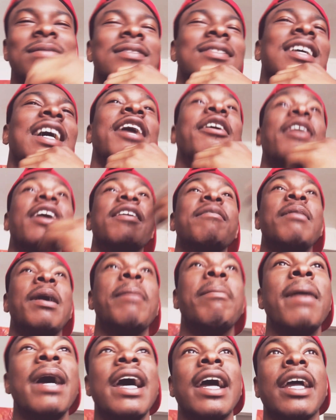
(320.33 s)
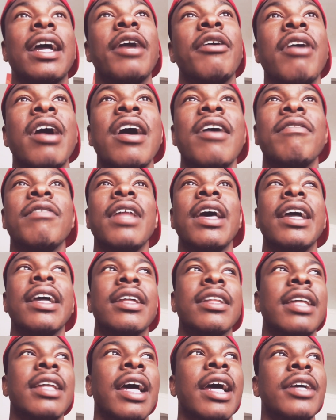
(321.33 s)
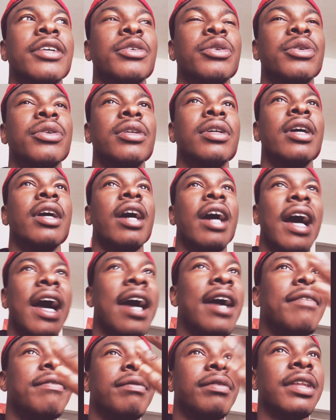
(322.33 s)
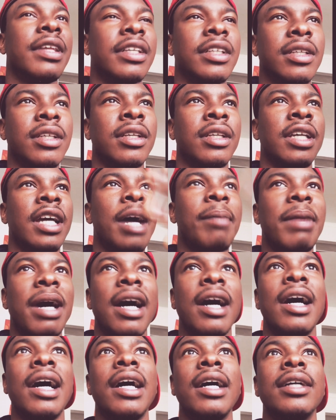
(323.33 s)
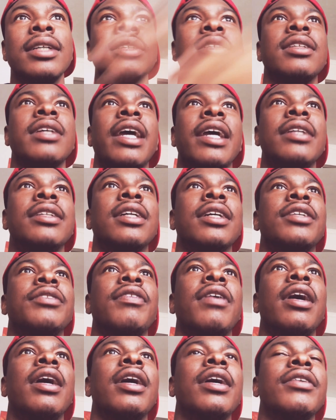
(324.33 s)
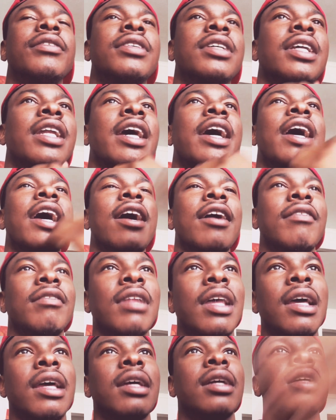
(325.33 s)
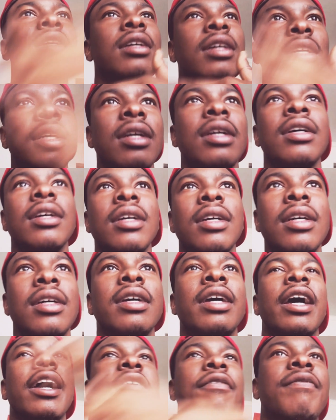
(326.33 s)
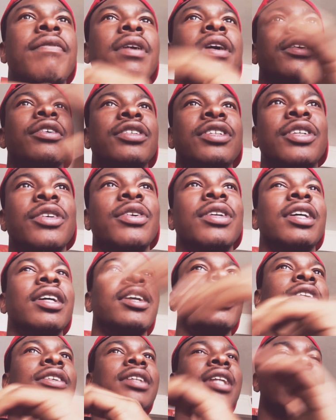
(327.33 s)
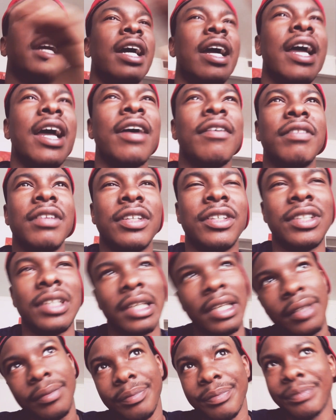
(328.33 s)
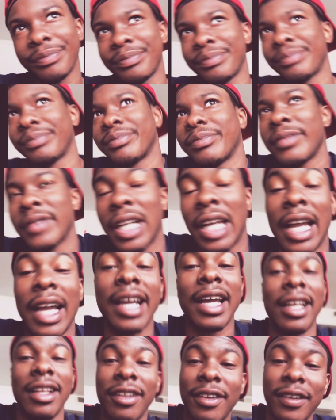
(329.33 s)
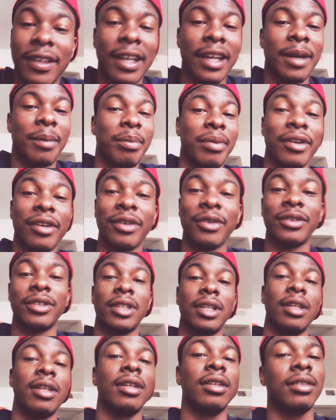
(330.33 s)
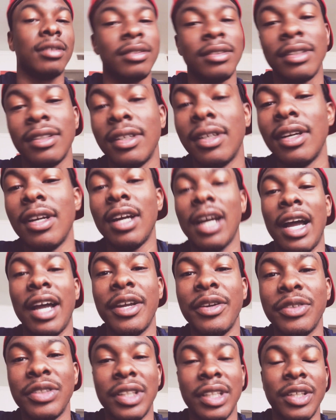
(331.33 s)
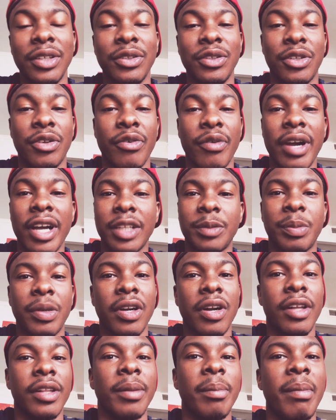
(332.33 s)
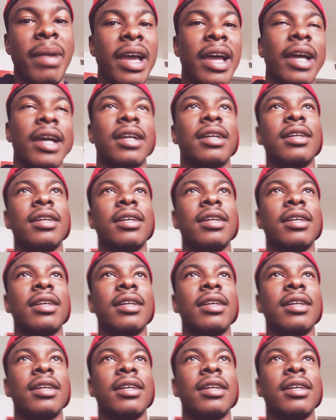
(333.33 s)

I don't have my Mac. I don't have like the actual. I have the Yamaha's HS5s, and I have like FL Studios. Like I have the shit. I gotta learn how to produce, y'all. I usually use GarageBand on the Mac.